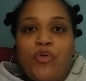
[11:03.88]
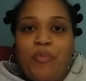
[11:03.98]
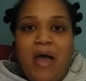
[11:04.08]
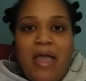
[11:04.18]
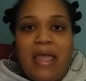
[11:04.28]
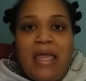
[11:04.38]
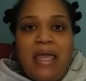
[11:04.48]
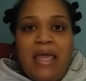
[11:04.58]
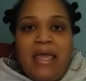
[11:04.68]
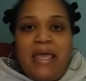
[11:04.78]
you might
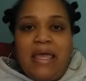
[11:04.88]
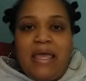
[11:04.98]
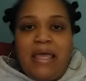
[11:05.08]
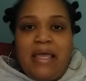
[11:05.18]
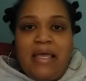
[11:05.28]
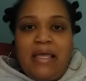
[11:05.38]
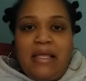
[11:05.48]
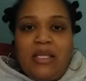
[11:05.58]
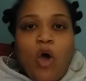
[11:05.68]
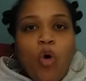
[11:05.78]

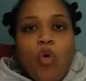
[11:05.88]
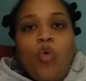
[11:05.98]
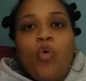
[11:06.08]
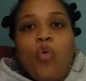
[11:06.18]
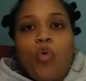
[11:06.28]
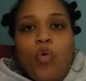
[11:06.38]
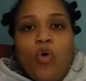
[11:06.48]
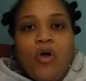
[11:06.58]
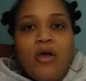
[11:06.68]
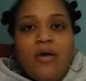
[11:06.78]
know
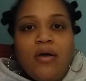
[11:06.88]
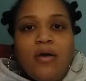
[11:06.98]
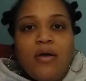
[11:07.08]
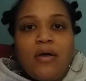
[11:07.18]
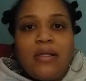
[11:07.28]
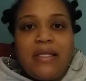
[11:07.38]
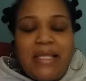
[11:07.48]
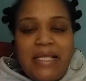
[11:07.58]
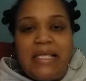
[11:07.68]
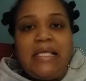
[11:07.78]
who
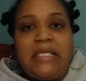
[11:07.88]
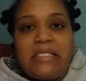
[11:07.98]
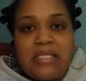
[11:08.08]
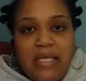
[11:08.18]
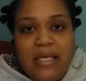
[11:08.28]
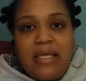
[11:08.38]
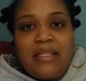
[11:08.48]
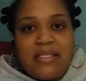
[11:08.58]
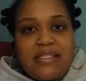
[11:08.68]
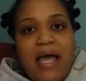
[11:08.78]
needs
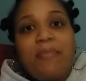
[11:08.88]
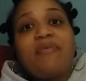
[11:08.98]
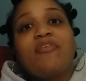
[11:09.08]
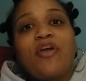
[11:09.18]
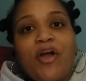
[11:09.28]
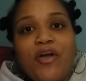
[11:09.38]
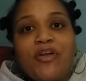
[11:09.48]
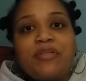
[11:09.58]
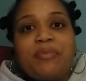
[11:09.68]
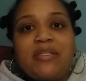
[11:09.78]
this type of
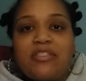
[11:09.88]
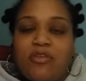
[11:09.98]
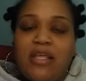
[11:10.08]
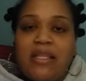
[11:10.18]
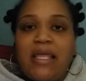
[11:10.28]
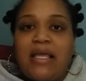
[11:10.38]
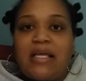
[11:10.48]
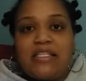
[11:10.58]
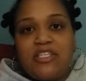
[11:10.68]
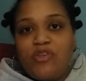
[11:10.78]
encouragement so that they
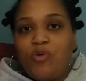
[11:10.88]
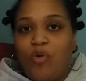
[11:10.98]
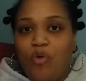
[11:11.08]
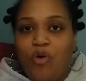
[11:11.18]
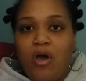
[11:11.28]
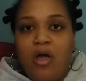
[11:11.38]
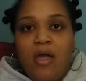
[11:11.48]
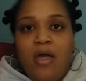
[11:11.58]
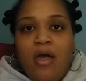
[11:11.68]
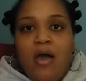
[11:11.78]
can continue on
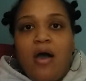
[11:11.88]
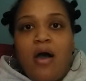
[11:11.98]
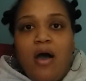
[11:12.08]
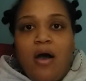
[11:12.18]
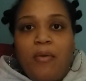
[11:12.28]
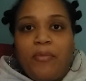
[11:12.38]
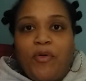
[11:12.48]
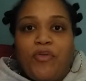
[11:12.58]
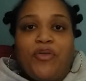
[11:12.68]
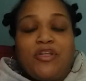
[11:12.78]
um,
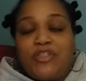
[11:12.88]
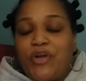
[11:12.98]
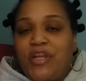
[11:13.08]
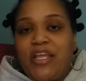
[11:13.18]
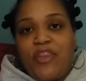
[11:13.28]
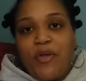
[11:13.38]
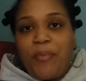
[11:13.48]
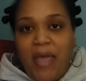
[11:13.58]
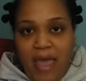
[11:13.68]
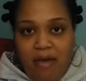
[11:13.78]
on their journey and their
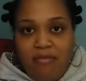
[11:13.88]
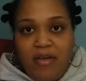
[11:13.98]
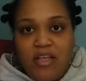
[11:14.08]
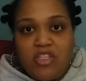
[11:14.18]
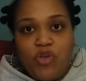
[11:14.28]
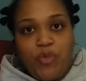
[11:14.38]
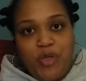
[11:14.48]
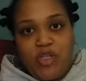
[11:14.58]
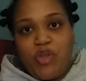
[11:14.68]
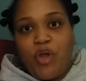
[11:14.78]
path to
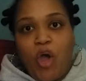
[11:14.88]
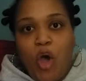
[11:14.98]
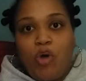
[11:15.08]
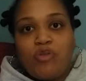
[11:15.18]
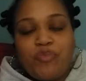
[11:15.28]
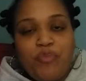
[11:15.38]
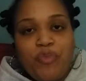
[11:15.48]
reach their goals.